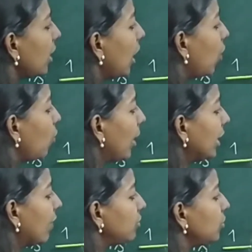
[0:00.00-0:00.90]
Now I
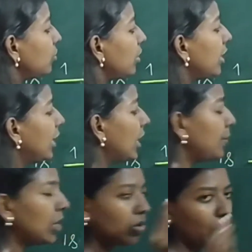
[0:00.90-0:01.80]
have to
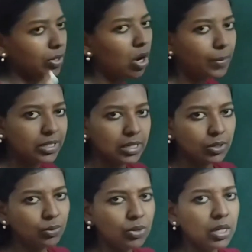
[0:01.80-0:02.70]
name the atomic orbital.
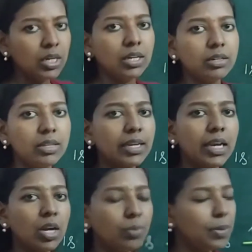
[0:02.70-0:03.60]
No, they
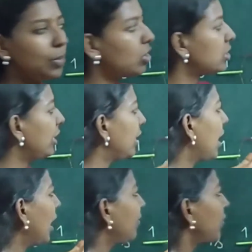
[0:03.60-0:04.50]
cannot be, because I can
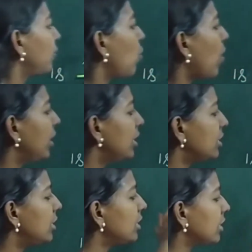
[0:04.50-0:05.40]
have for
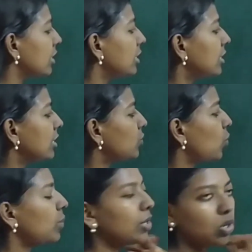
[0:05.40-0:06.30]
1s this is
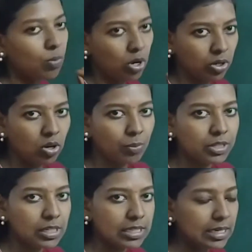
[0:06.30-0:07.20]
one molecular
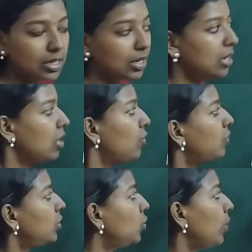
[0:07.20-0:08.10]
orbital set.
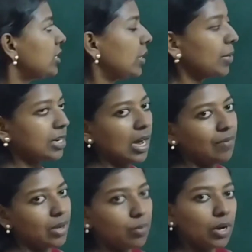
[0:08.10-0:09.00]
For 2s I might
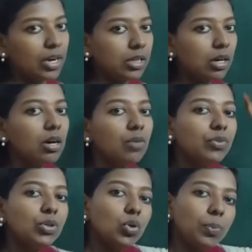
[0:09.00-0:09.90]
have another.
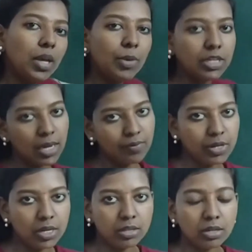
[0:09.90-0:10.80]
For 2p I might have
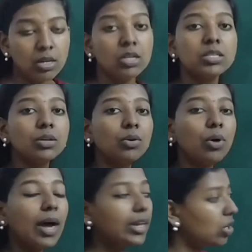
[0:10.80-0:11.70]
another.
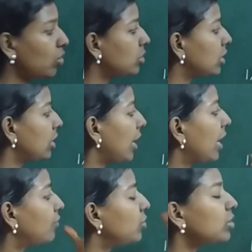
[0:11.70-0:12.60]
So I
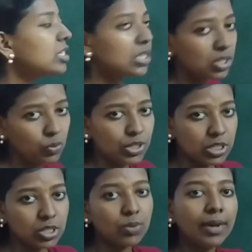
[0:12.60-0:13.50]
have to distinguish
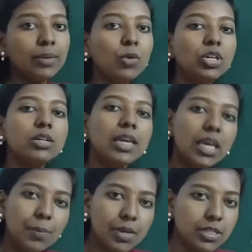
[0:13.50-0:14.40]
it. So I am going to
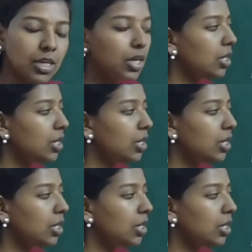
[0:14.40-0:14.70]
name it